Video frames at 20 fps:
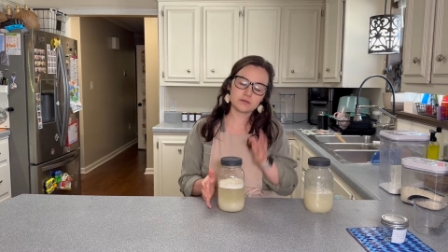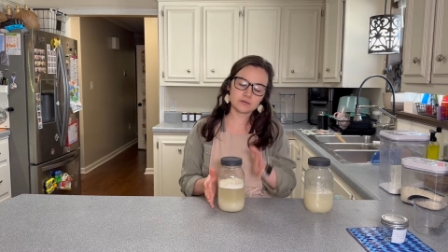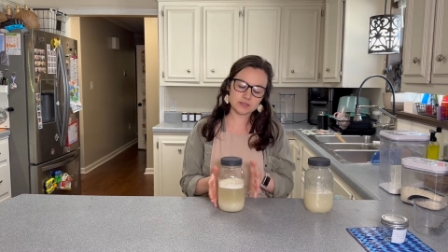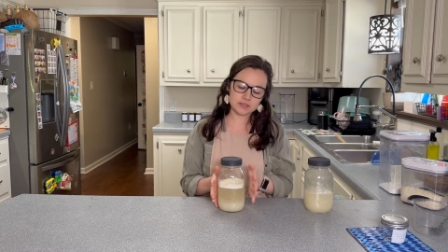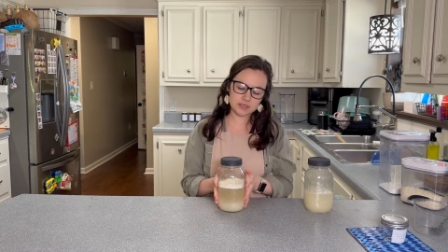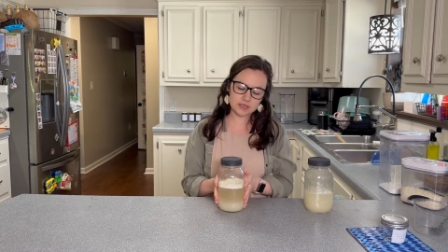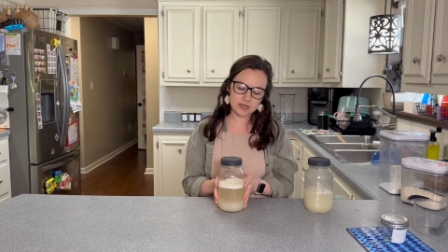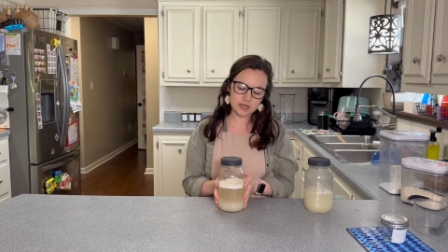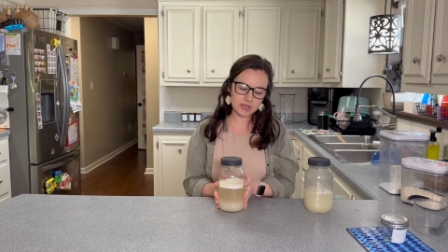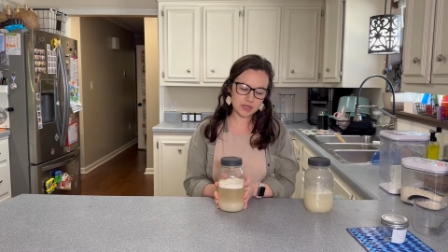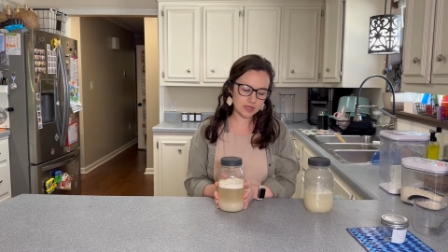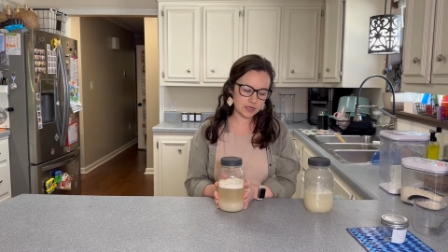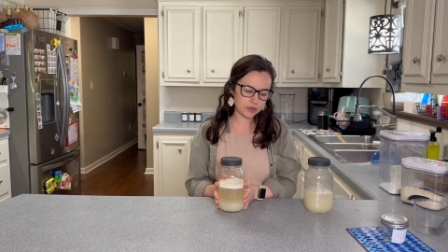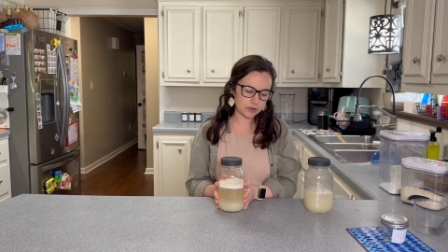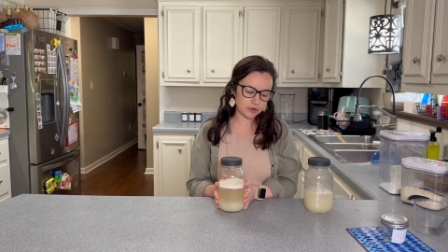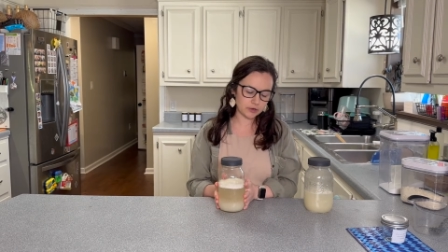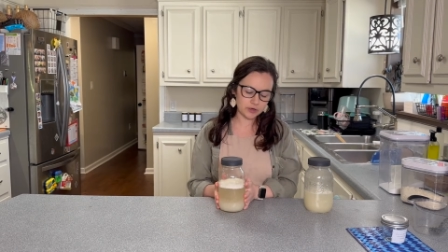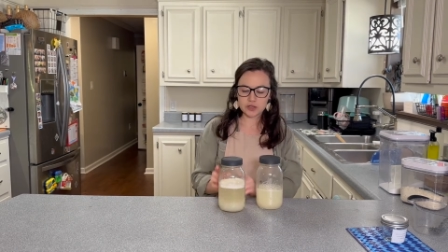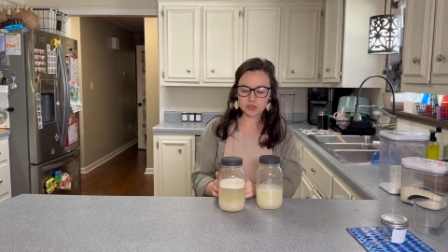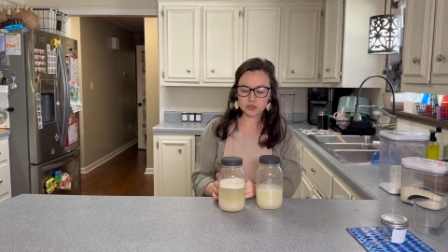sitting
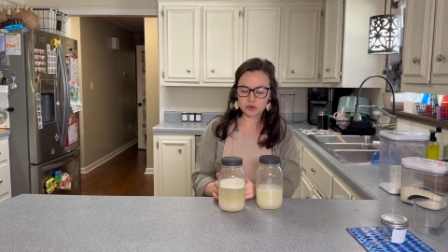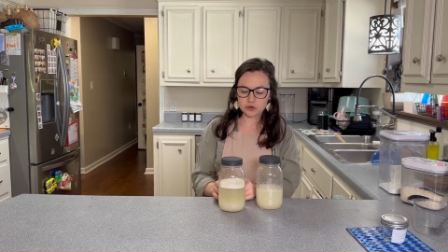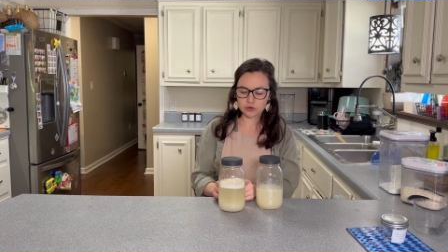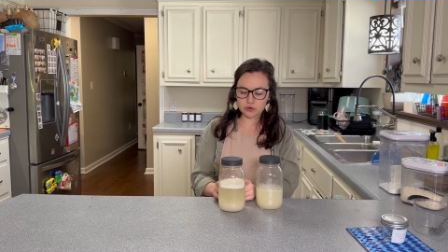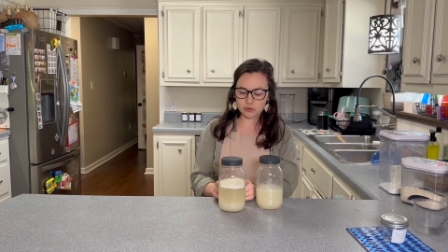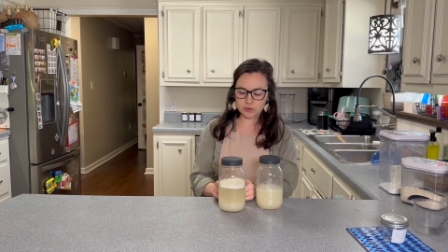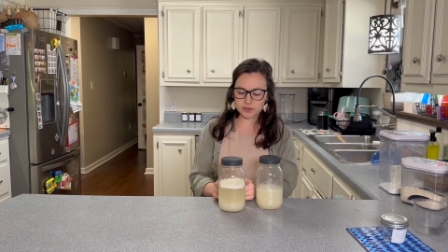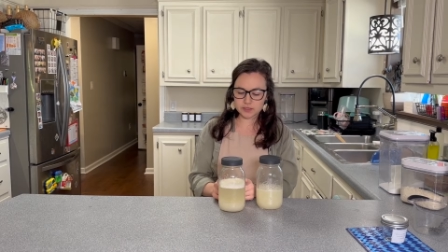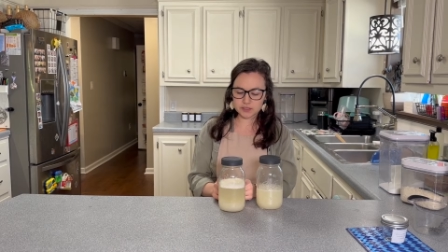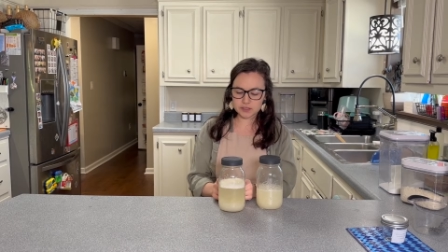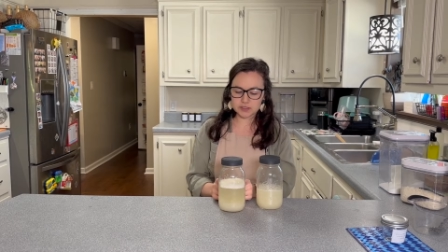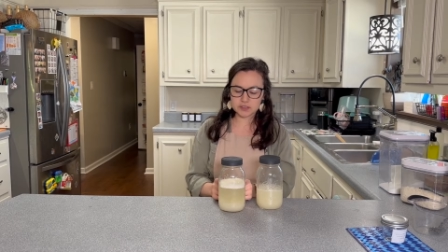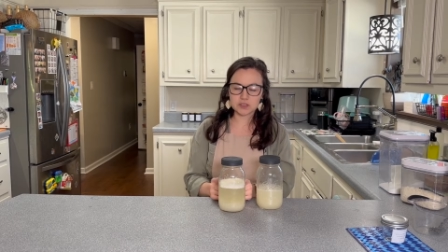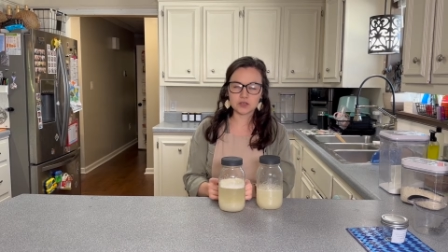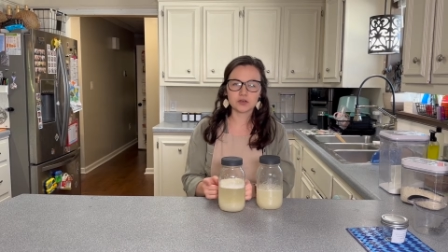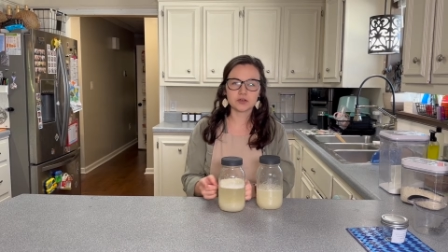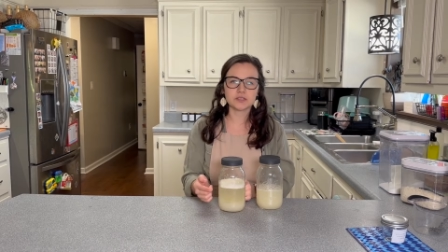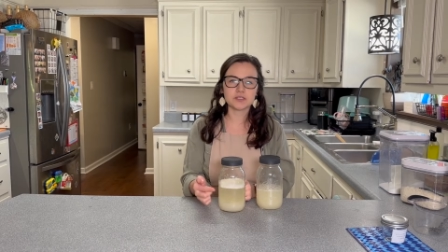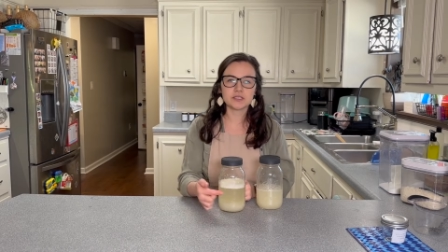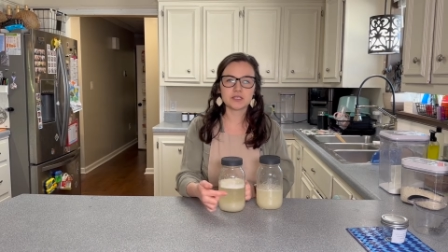here. You're going to
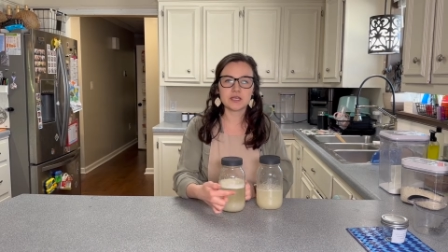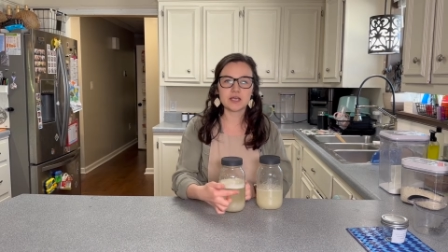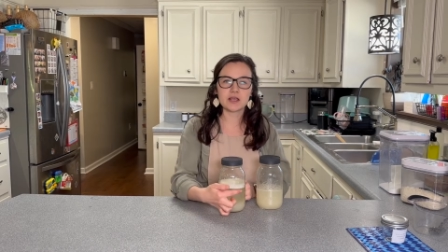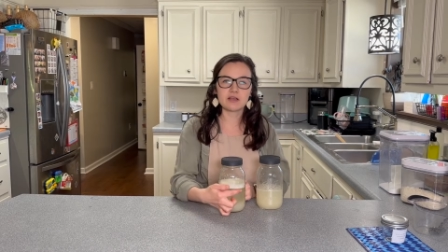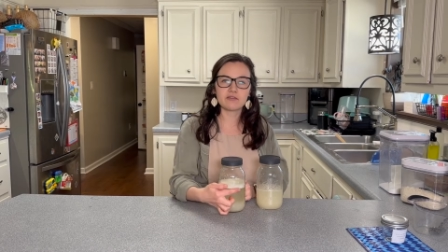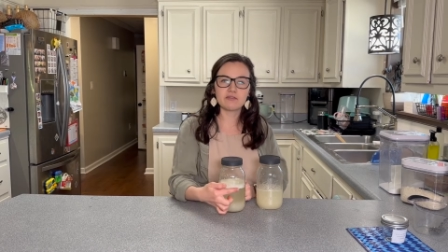start seeing